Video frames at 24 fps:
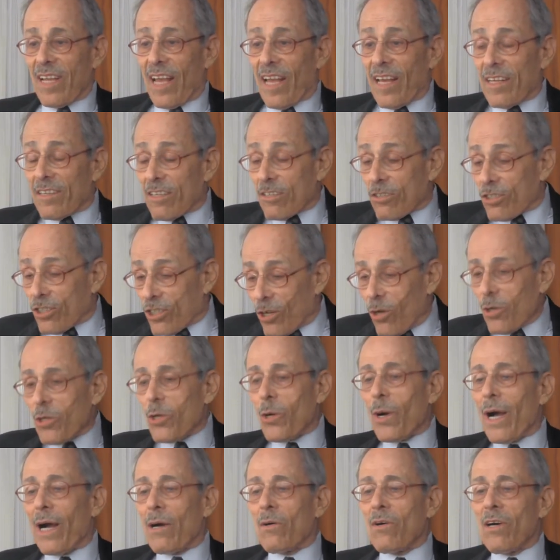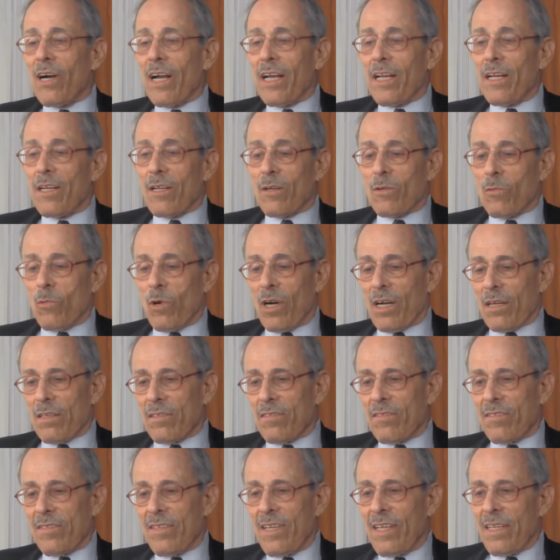And to show you how late it
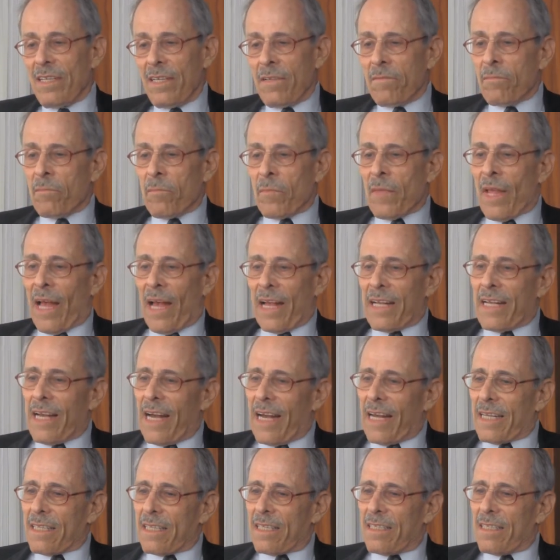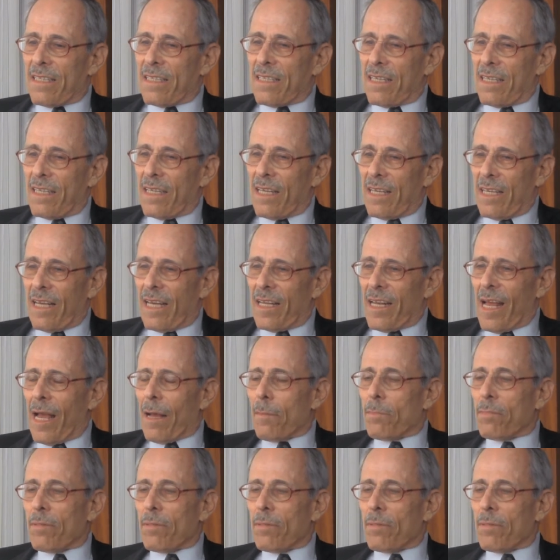was, I got an